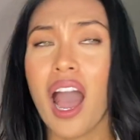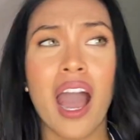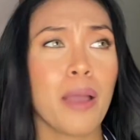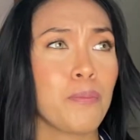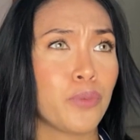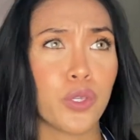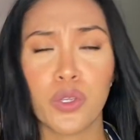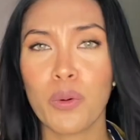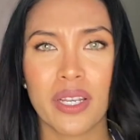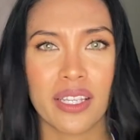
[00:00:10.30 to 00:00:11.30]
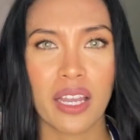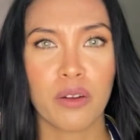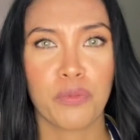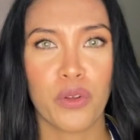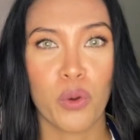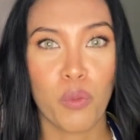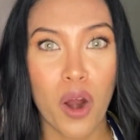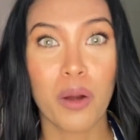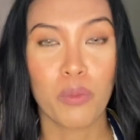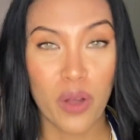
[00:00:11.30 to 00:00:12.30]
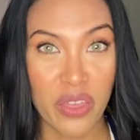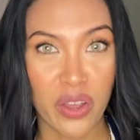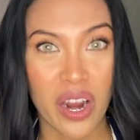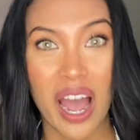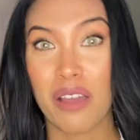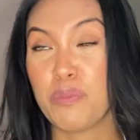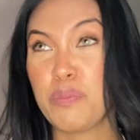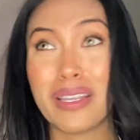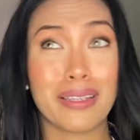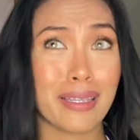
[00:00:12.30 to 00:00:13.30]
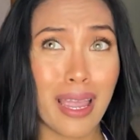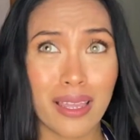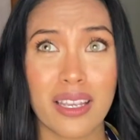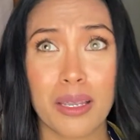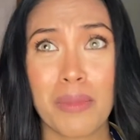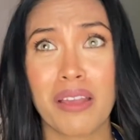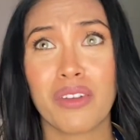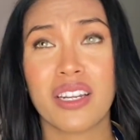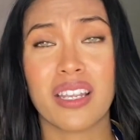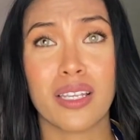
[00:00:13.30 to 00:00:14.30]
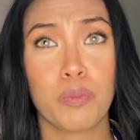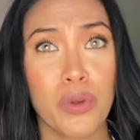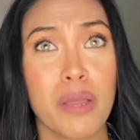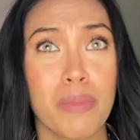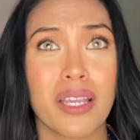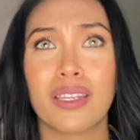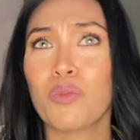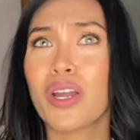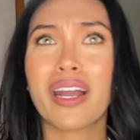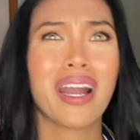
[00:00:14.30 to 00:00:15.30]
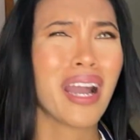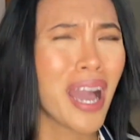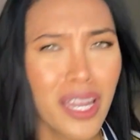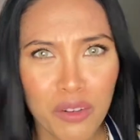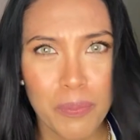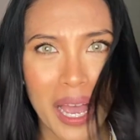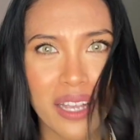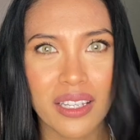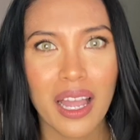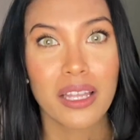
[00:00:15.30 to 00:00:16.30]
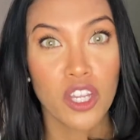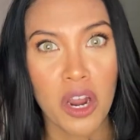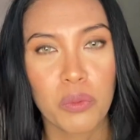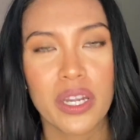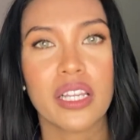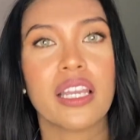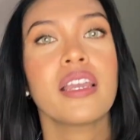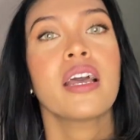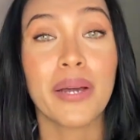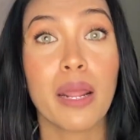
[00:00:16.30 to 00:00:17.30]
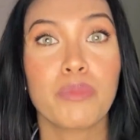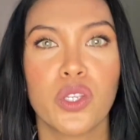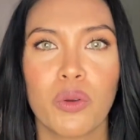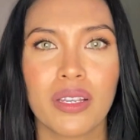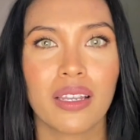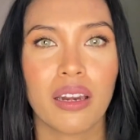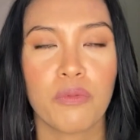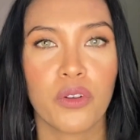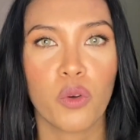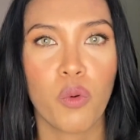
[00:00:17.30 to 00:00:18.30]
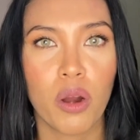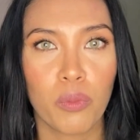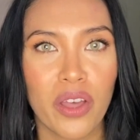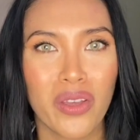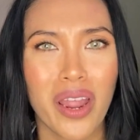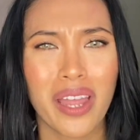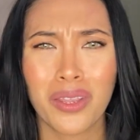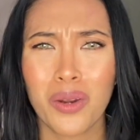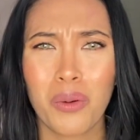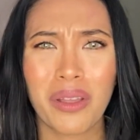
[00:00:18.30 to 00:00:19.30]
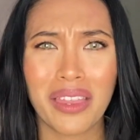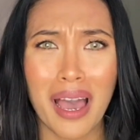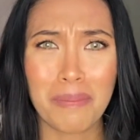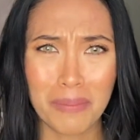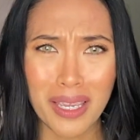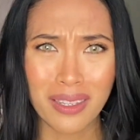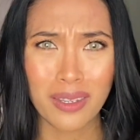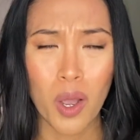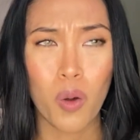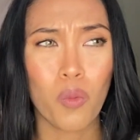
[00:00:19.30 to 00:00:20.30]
I'm so excited for the warm weather. I've been saying this, I'm not even gonna say spring because we're kind of past that, not really, but I'm so excited for the warm weather. And you know what that means?